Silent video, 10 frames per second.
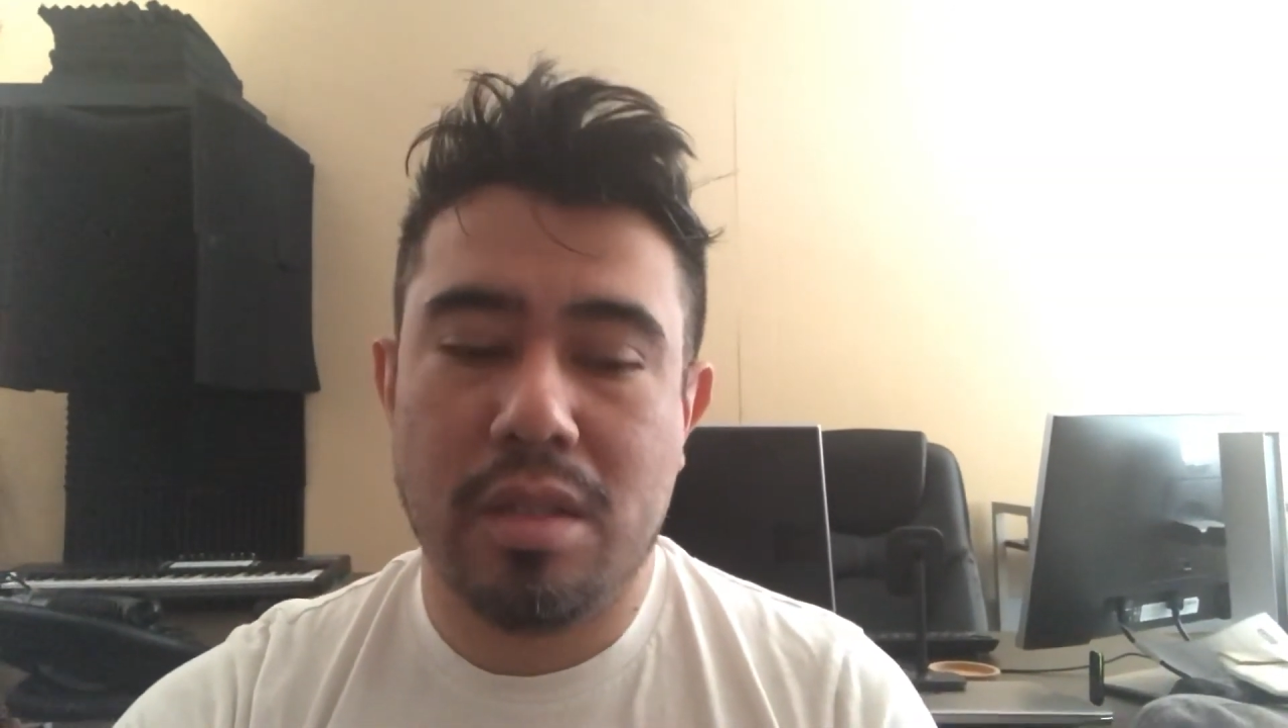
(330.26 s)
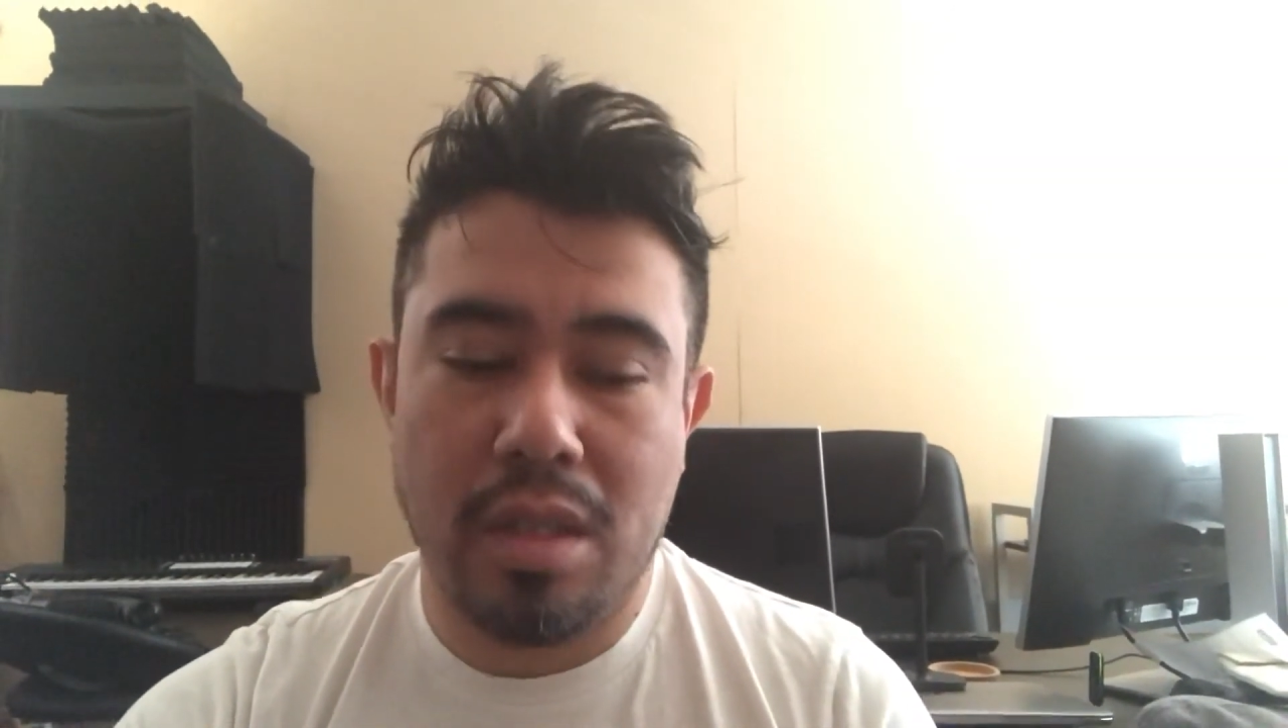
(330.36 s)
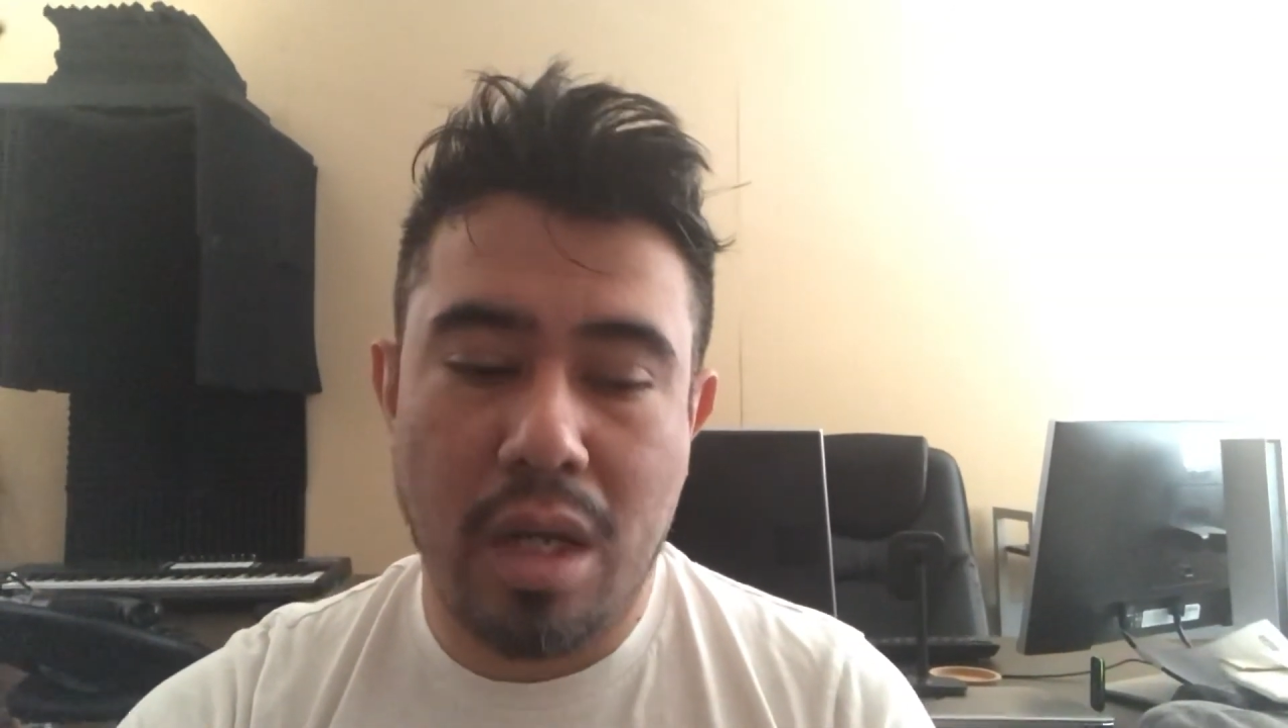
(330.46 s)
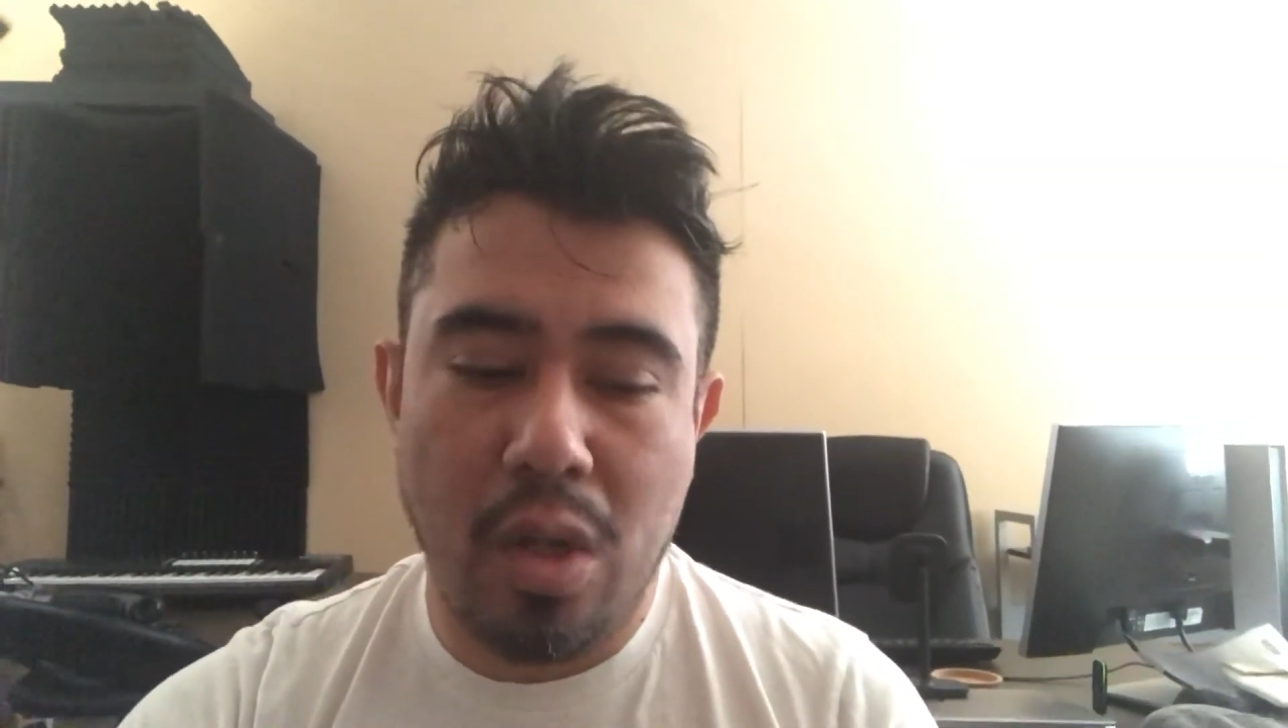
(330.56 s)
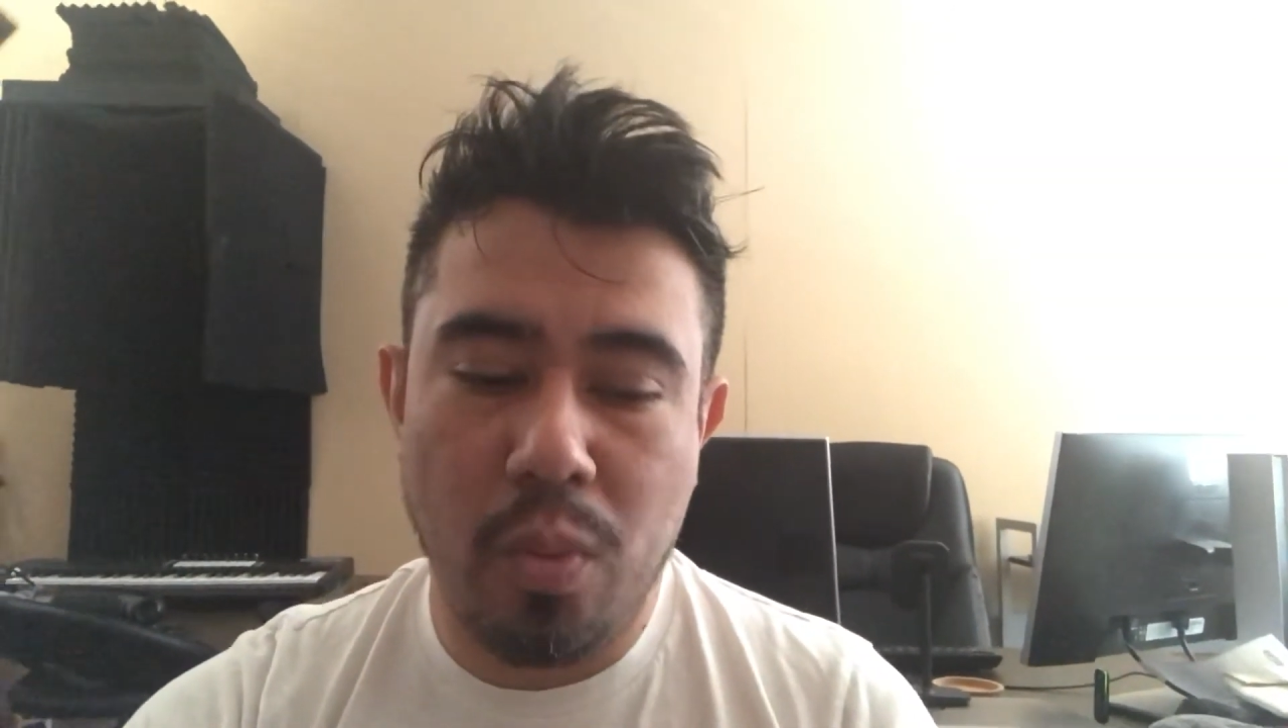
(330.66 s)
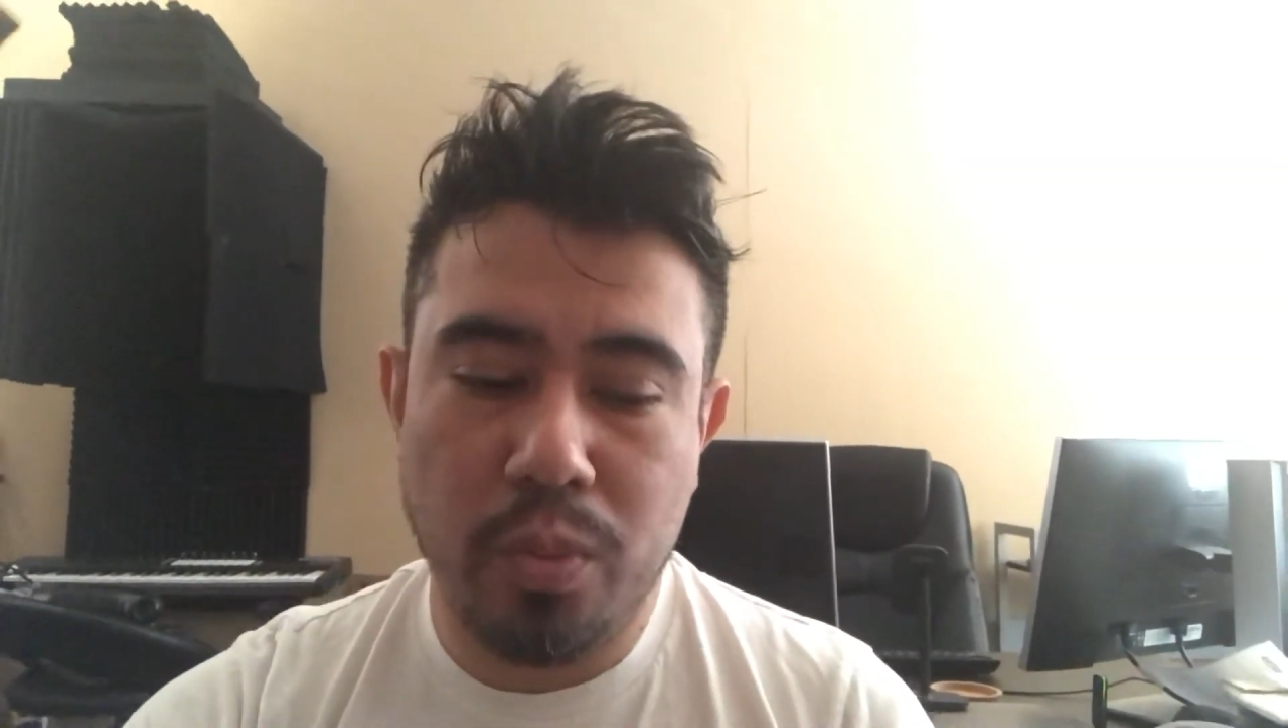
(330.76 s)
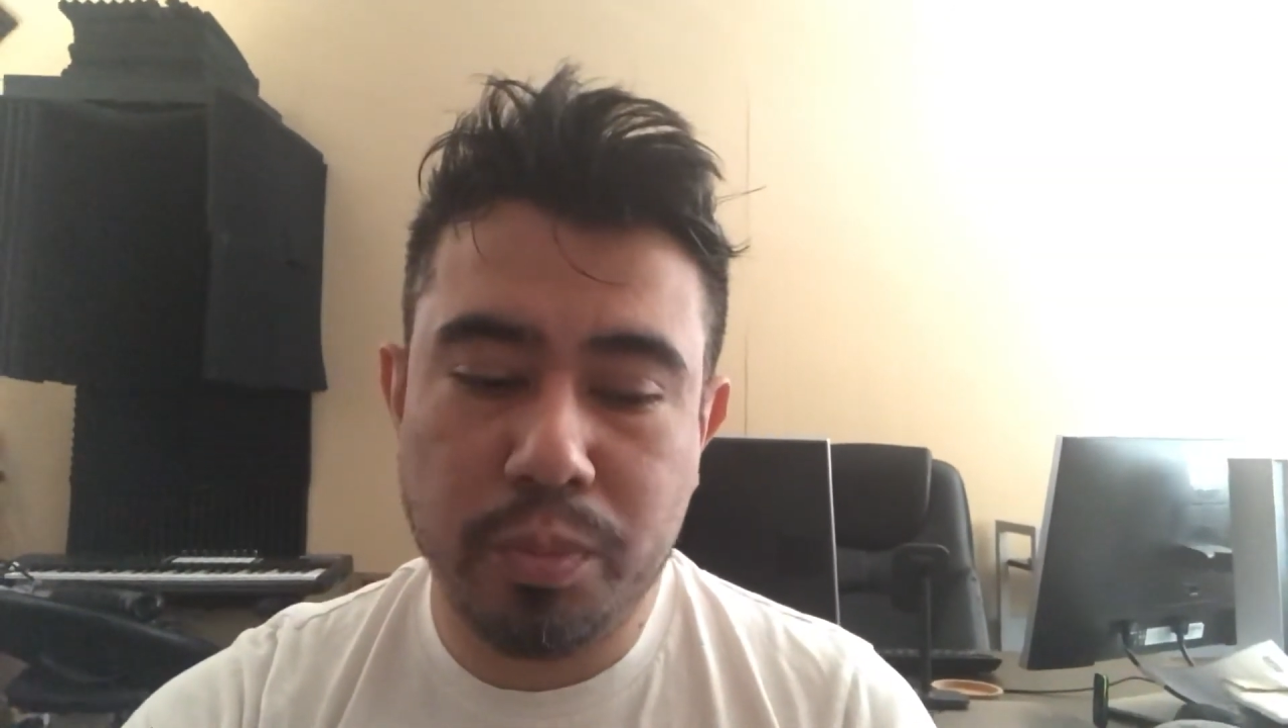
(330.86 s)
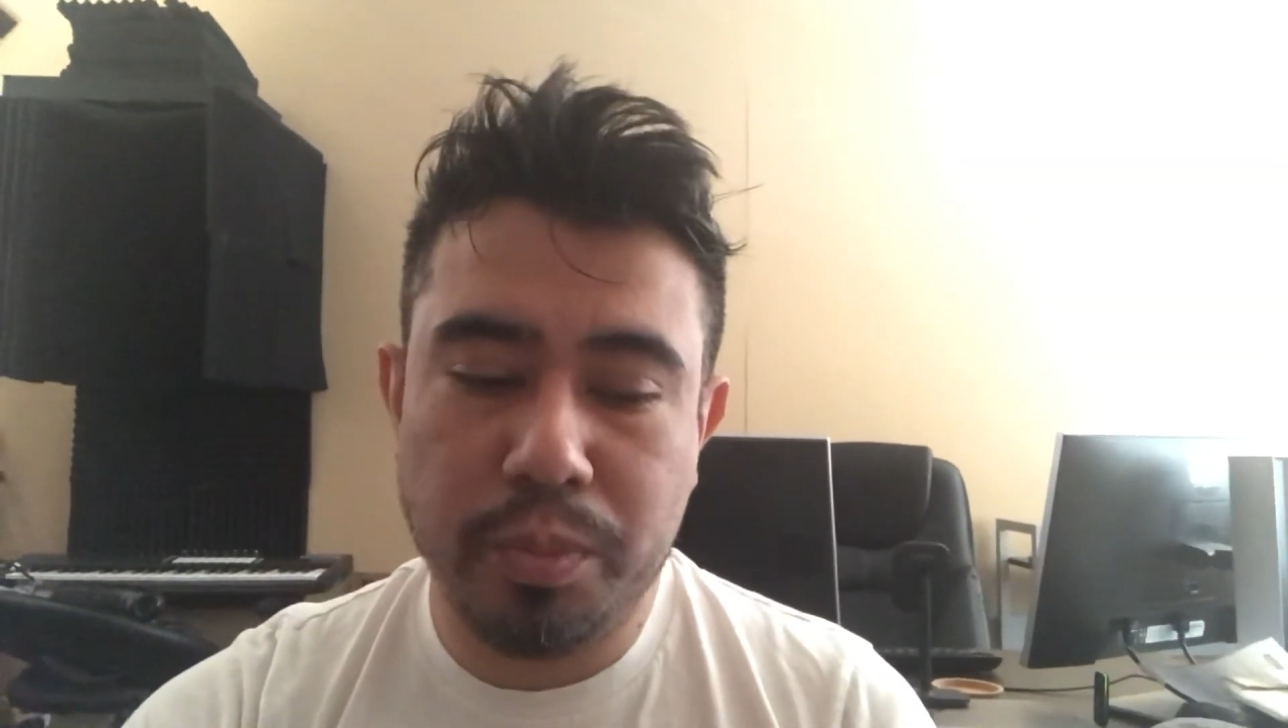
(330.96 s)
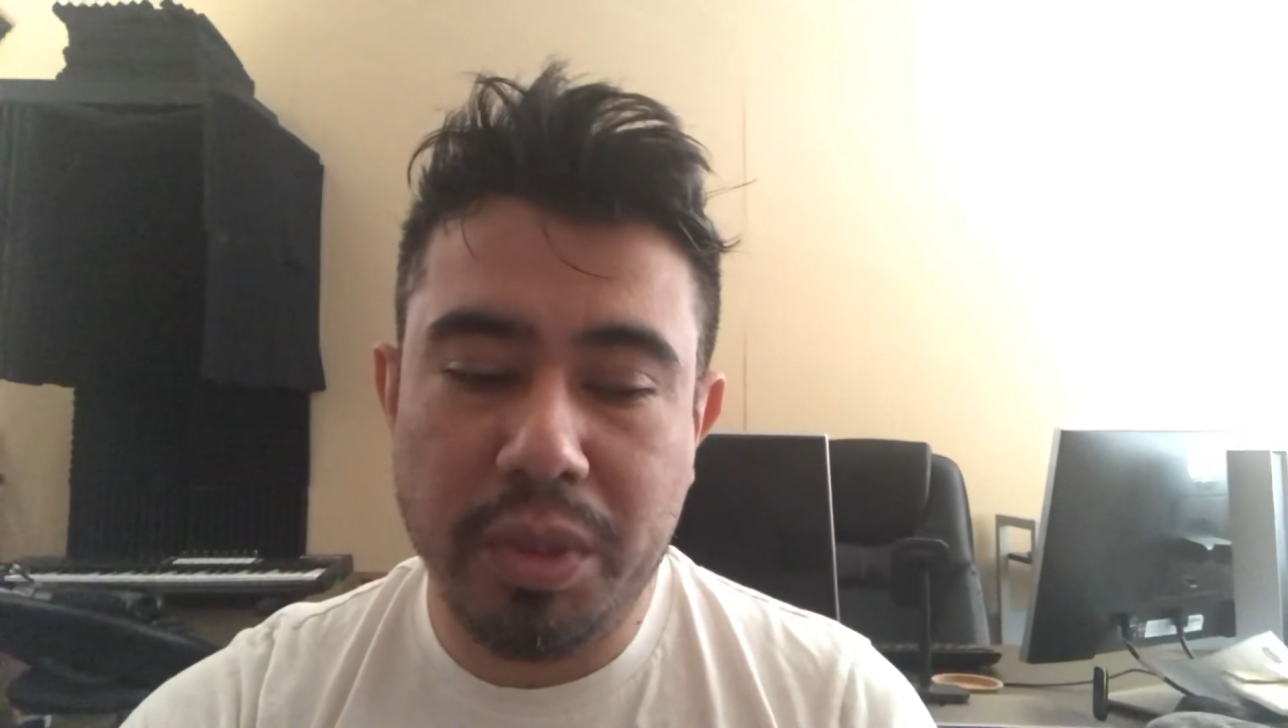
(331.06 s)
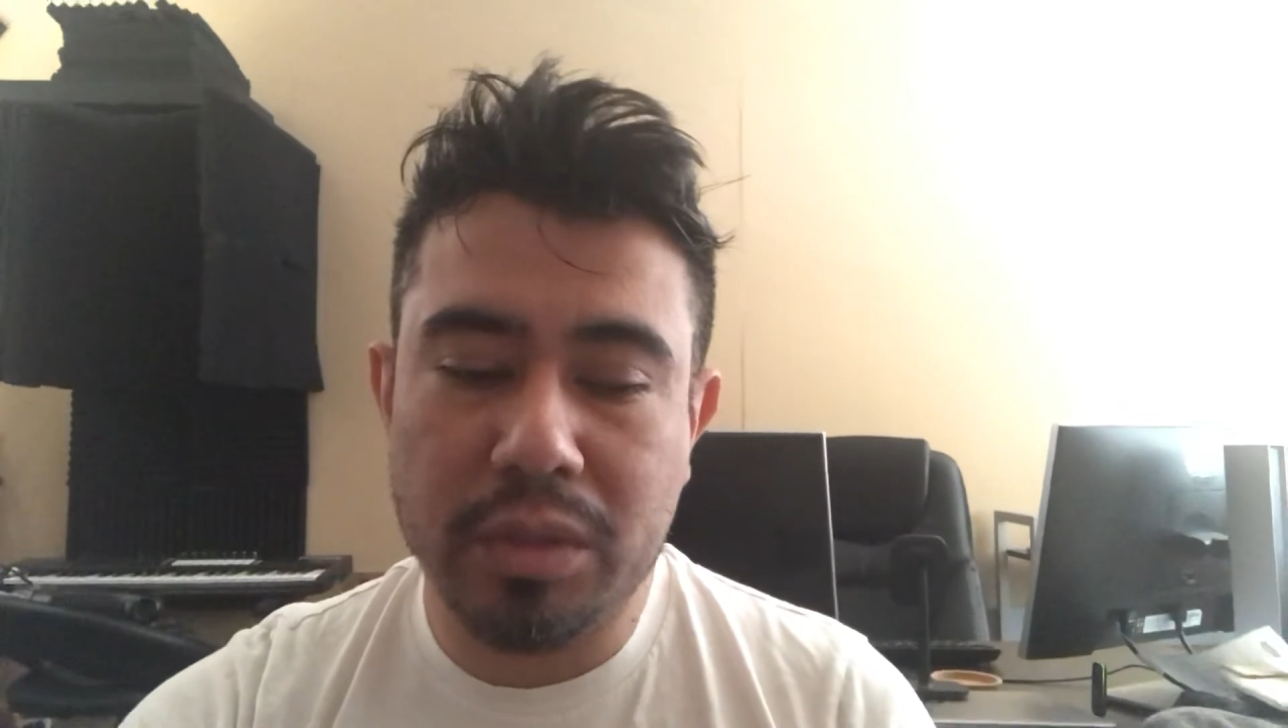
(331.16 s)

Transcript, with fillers: I'll be